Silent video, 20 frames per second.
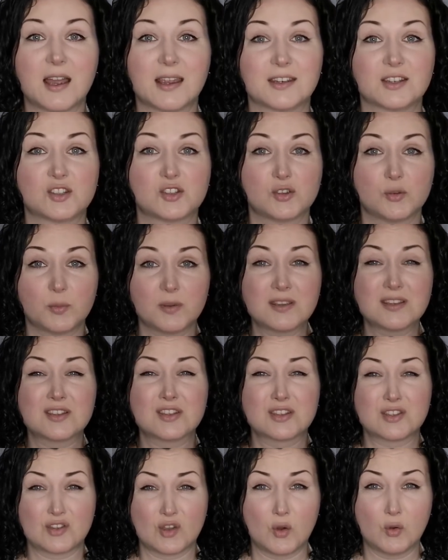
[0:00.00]
to be
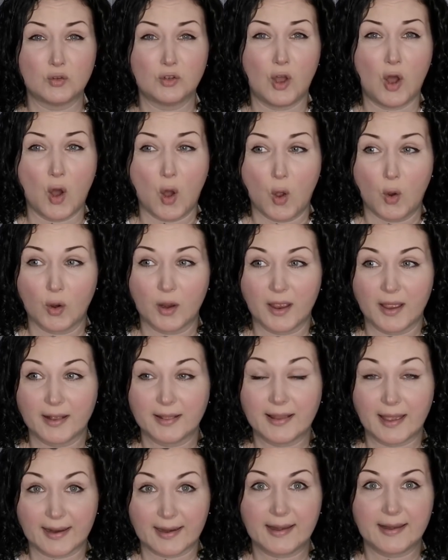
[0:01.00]
so long,
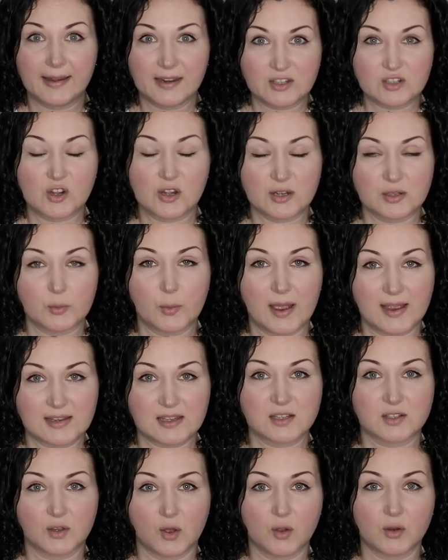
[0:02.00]
like literally twice
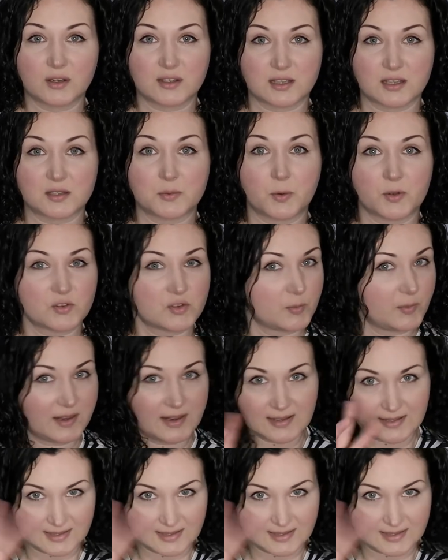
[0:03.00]
as long as it's supposed to be.